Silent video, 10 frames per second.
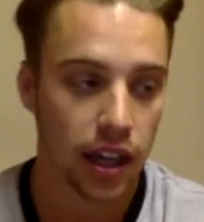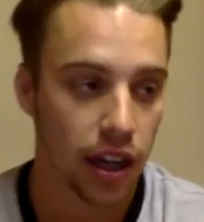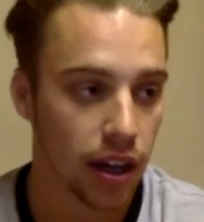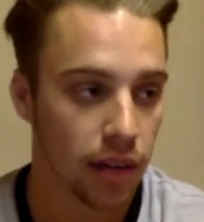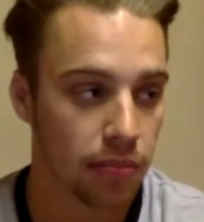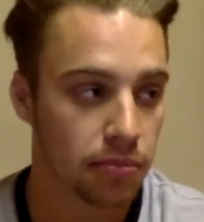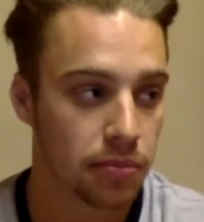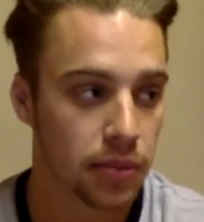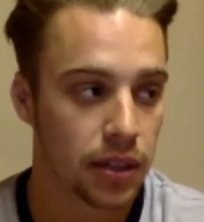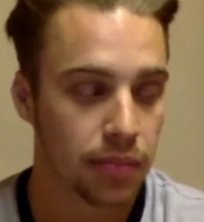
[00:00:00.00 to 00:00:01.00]
Um,
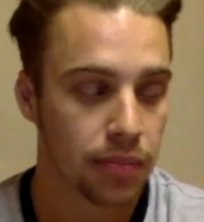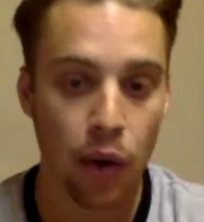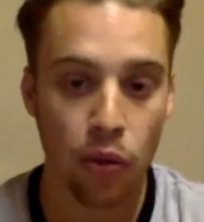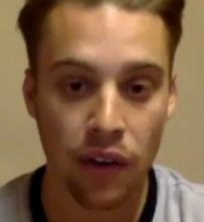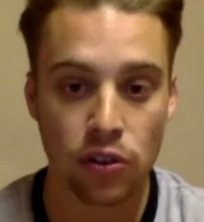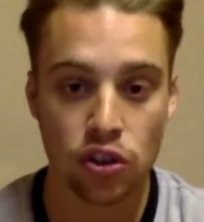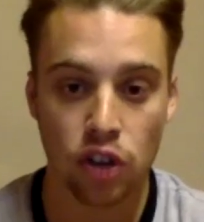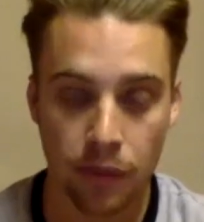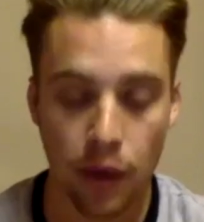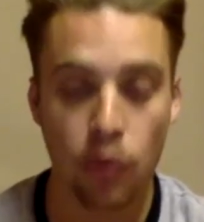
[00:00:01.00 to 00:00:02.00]
but they're without a
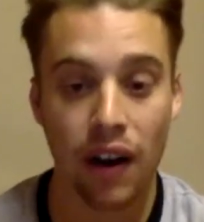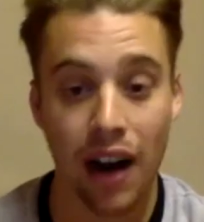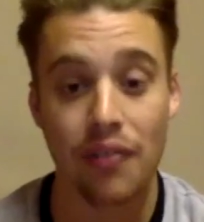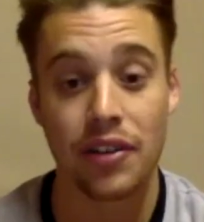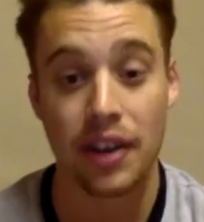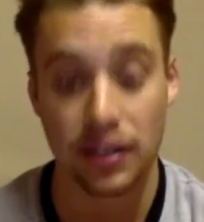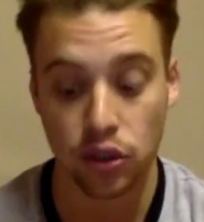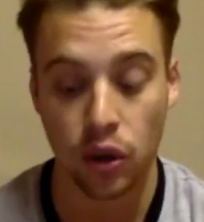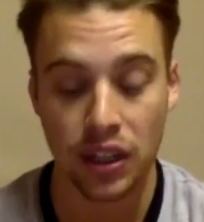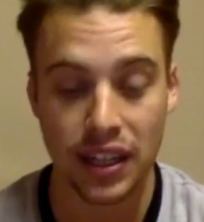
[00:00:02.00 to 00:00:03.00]
job. They're without having a
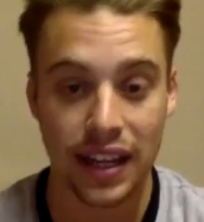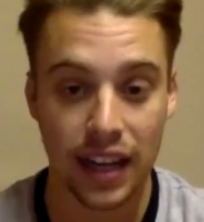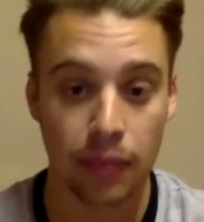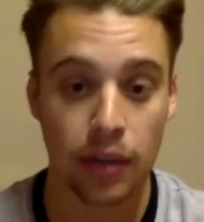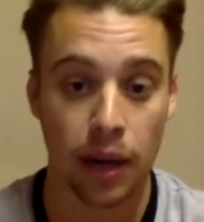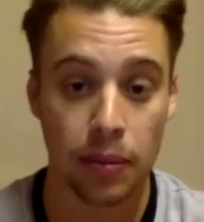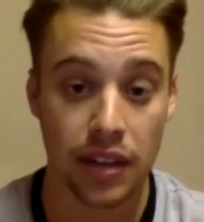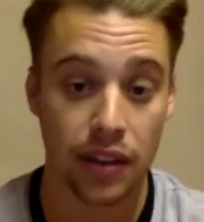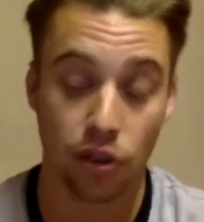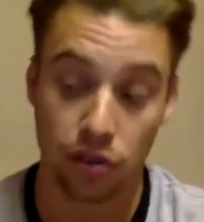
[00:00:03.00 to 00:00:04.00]
solid income coming
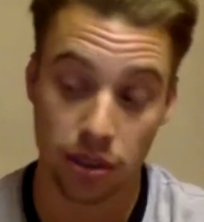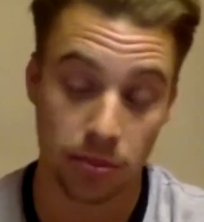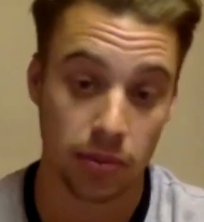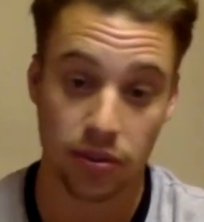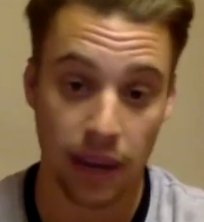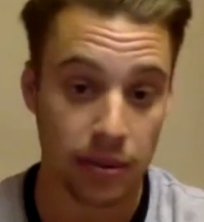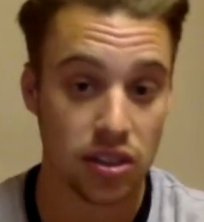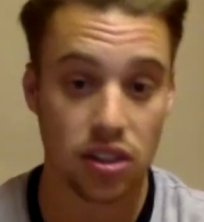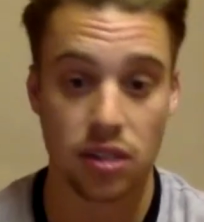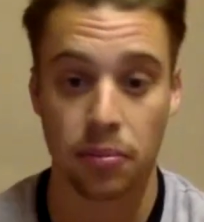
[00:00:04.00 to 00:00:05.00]
in. They've got sometimes
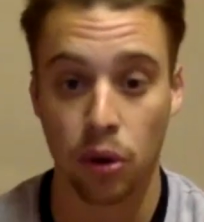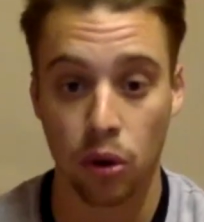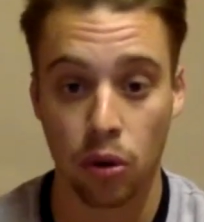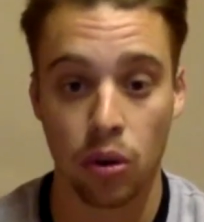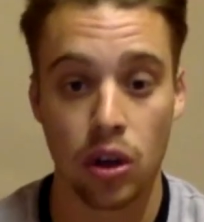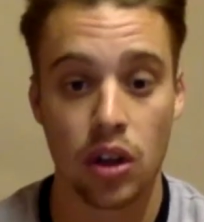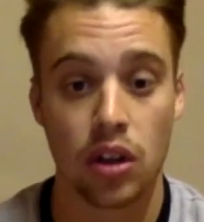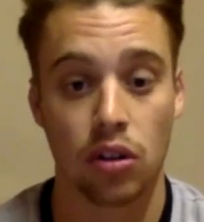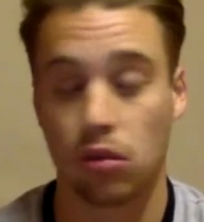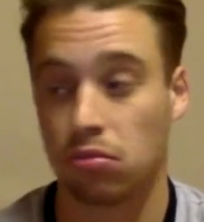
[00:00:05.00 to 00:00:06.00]
families to support
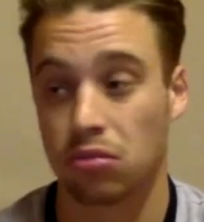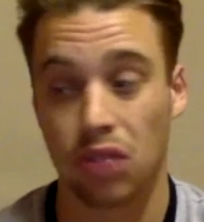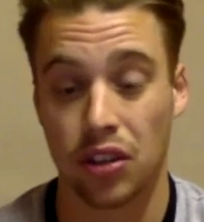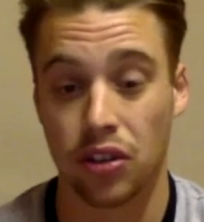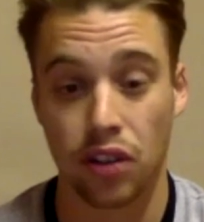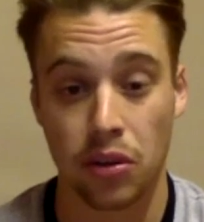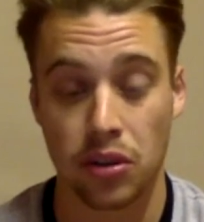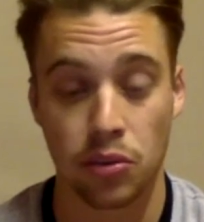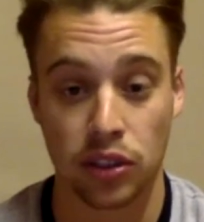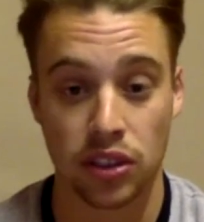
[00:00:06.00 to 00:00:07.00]
or like you know,
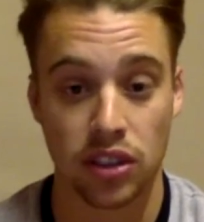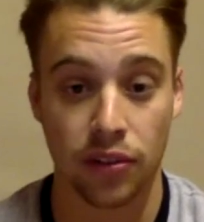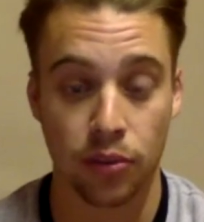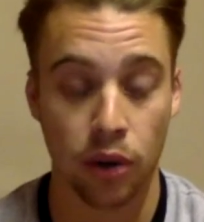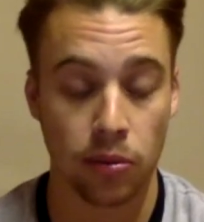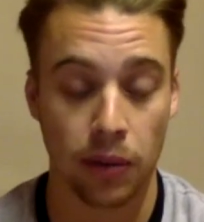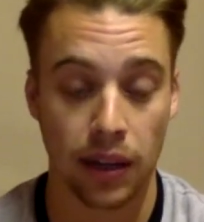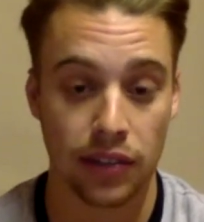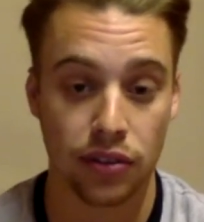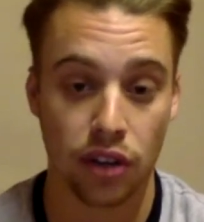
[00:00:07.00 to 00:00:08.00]
it's a, it's a tough world,
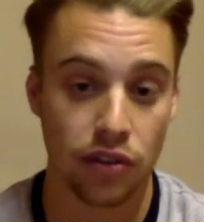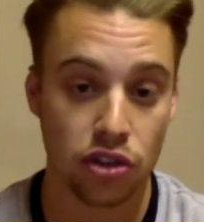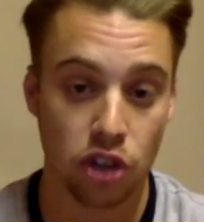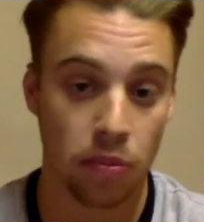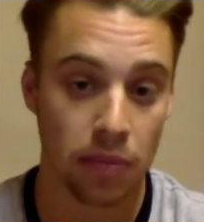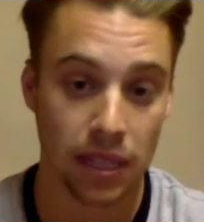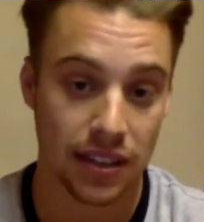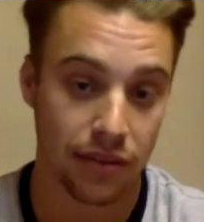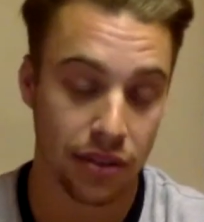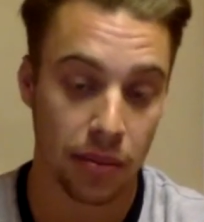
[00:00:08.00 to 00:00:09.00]
man. If you don't have a job,
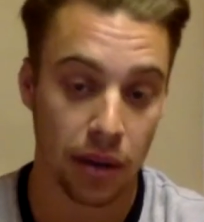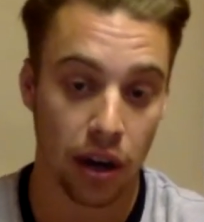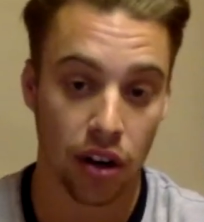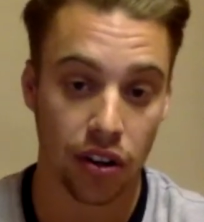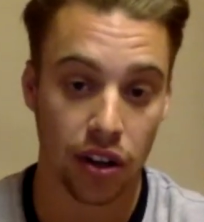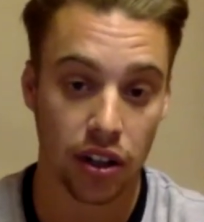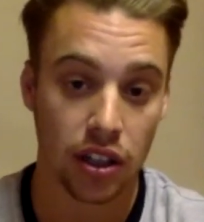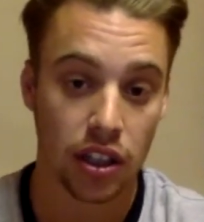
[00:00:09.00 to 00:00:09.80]
makes everything a bit harder.